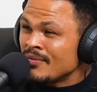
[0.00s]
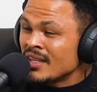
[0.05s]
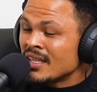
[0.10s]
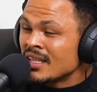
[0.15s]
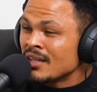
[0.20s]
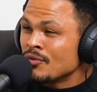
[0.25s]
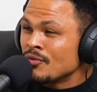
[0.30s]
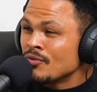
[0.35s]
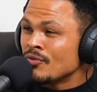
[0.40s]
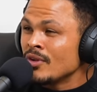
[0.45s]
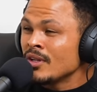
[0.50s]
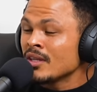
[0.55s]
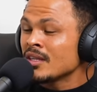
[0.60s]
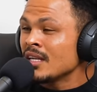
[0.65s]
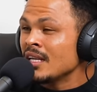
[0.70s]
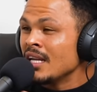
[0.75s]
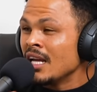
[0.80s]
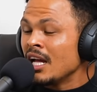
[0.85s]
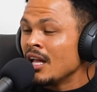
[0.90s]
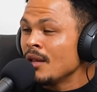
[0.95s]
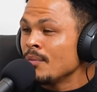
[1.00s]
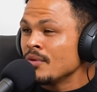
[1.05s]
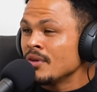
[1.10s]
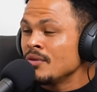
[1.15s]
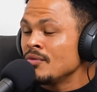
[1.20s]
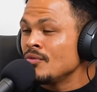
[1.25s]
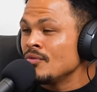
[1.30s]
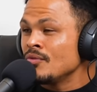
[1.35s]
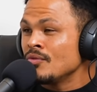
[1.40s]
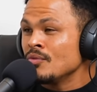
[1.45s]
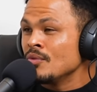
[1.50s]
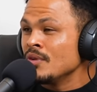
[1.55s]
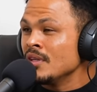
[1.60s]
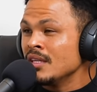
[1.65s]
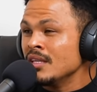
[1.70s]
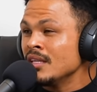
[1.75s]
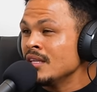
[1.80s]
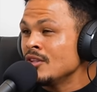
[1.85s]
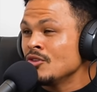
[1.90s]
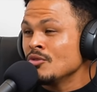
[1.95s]
that can fill and help if we
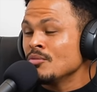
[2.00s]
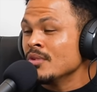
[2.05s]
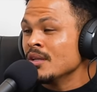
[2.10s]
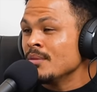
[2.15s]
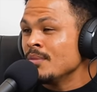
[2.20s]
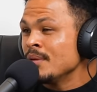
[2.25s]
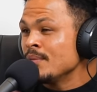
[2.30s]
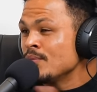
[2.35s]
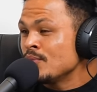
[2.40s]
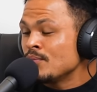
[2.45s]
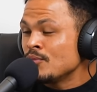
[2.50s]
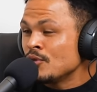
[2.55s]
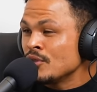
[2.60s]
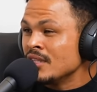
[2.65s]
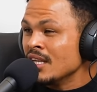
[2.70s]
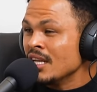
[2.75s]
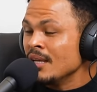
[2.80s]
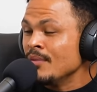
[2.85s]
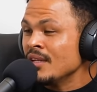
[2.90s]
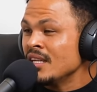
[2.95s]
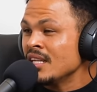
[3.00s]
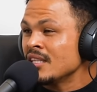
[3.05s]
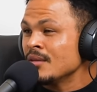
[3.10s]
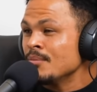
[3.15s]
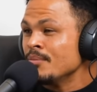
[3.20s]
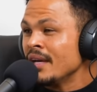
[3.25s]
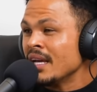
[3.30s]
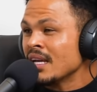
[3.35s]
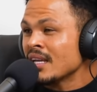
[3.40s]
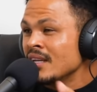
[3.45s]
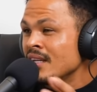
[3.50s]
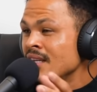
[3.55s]
need to maybe put Damien at the back